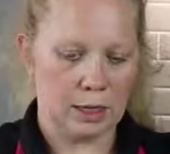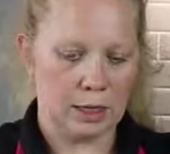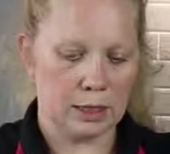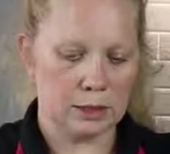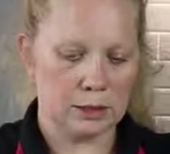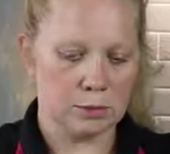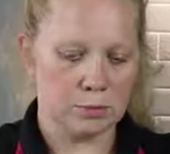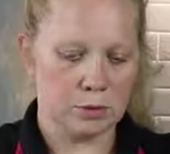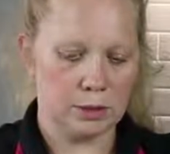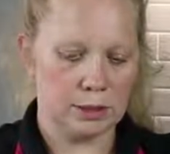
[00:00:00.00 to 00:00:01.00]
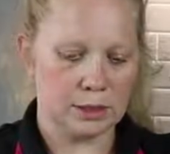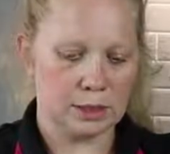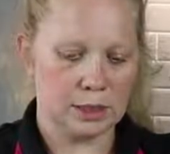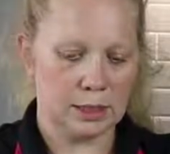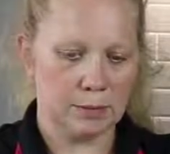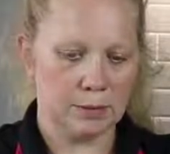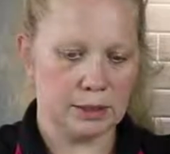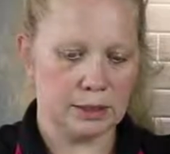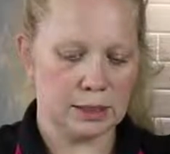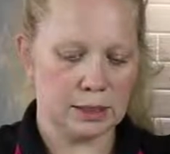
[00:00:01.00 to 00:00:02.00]
and pull it a little bit
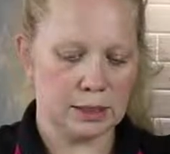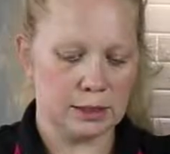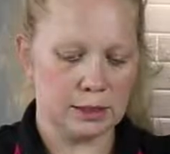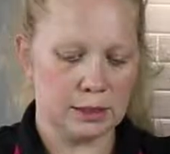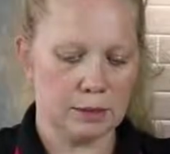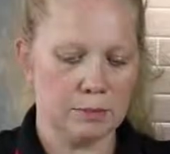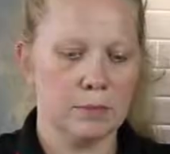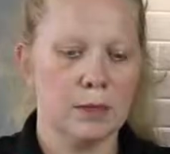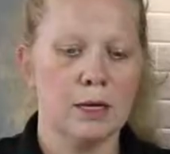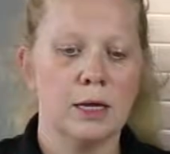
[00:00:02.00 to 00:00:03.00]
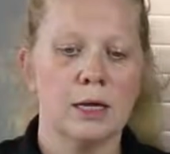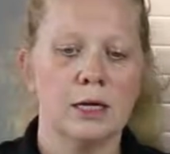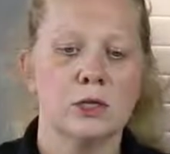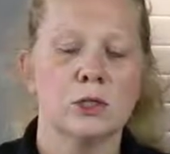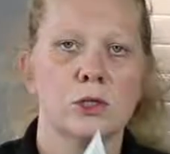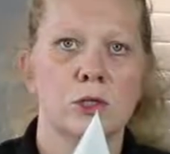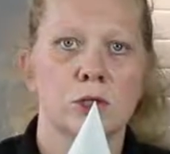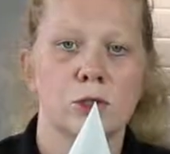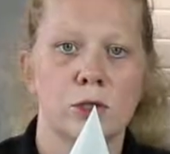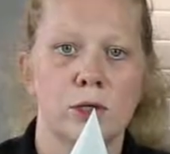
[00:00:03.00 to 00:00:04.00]
tighter.
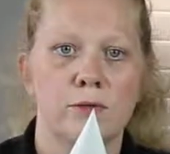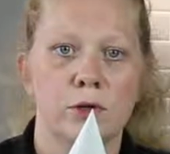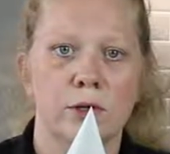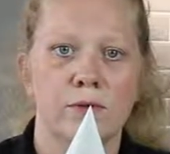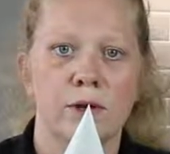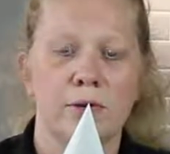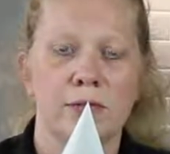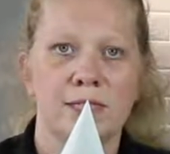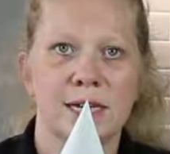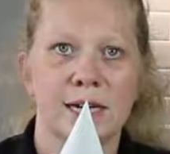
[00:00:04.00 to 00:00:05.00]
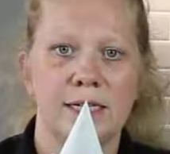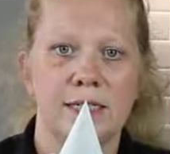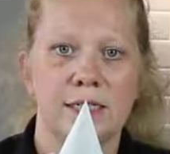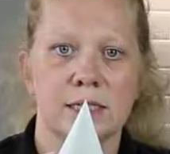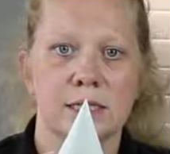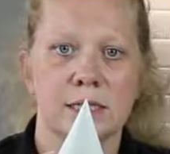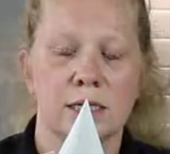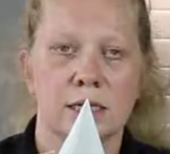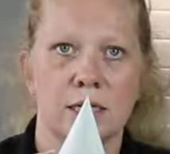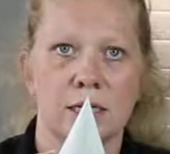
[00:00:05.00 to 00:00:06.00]
So you've got a very tight
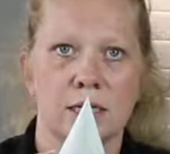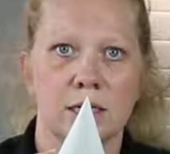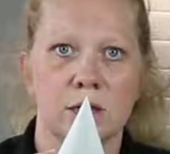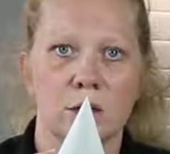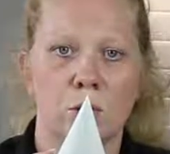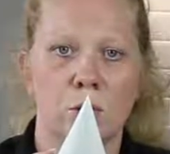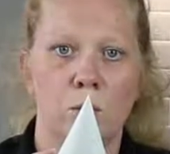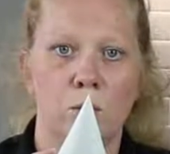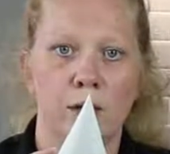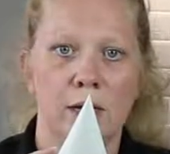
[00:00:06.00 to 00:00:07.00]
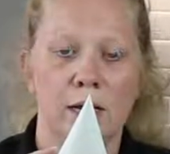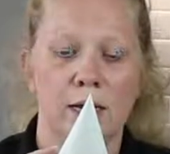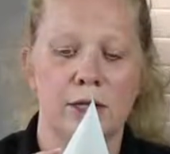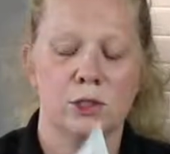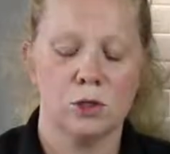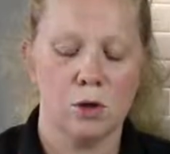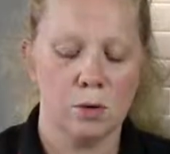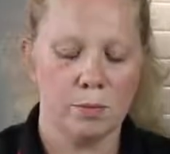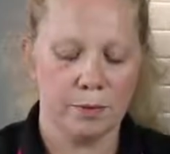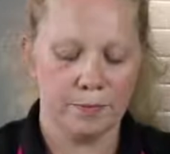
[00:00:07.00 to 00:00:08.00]
cone at the
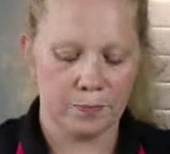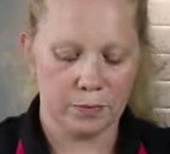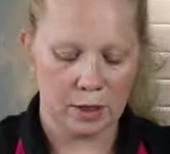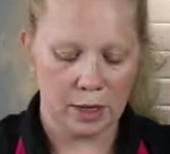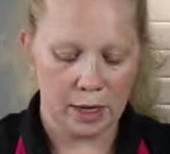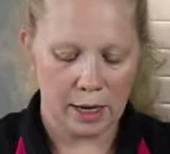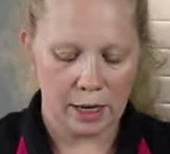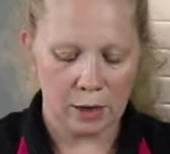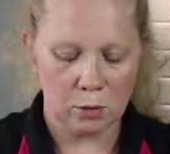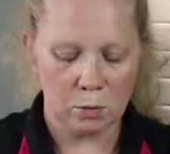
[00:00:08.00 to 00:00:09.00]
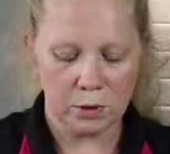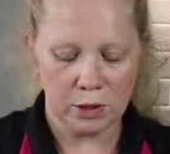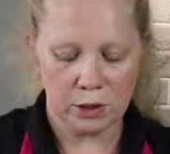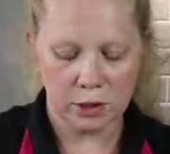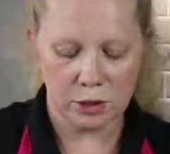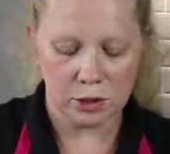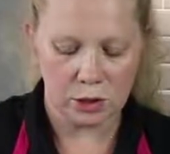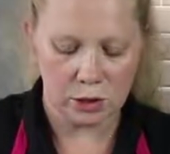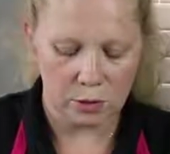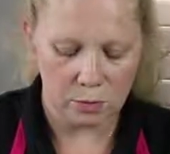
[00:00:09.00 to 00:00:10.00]
top, and all what you're going to
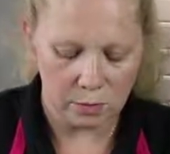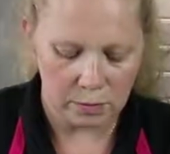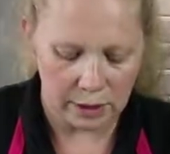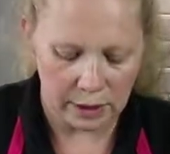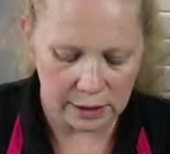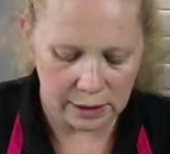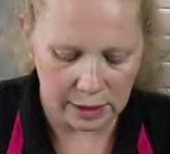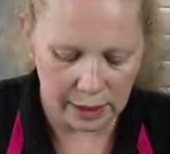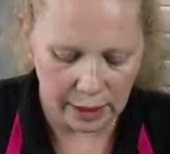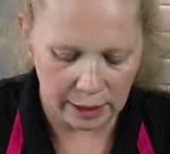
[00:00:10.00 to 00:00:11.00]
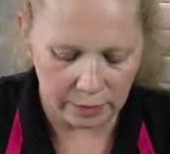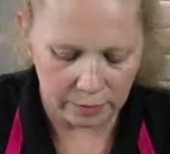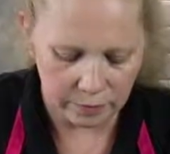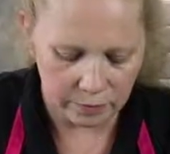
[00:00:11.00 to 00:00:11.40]
do is then